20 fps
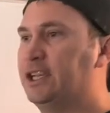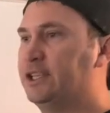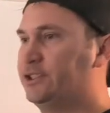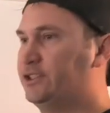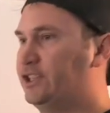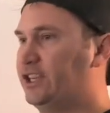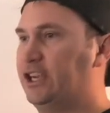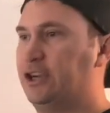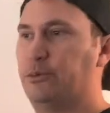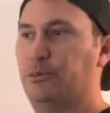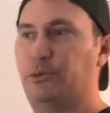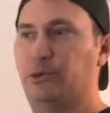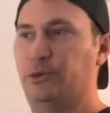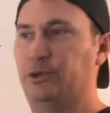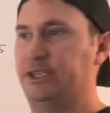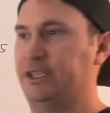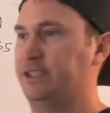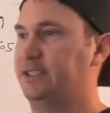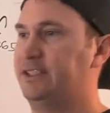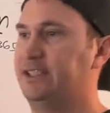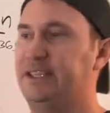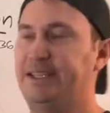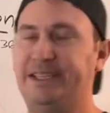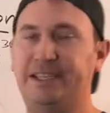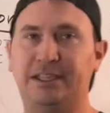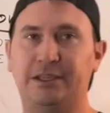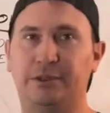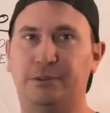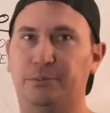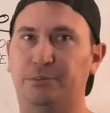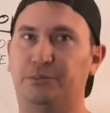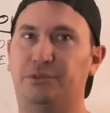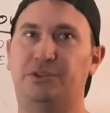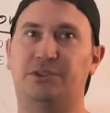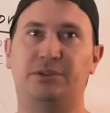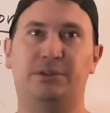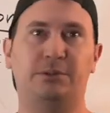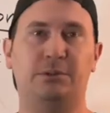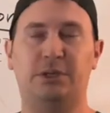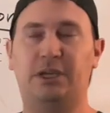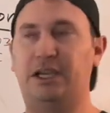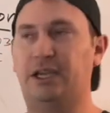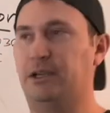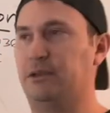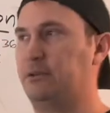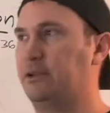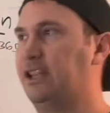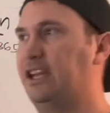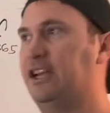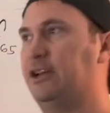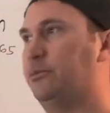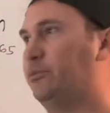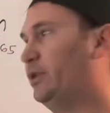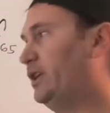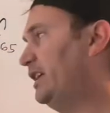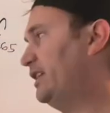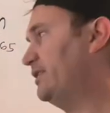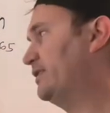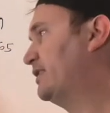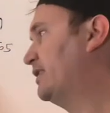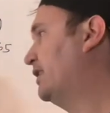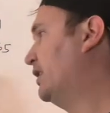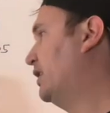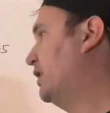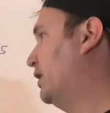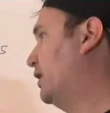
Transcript: SharePoint, Teams, cloud-based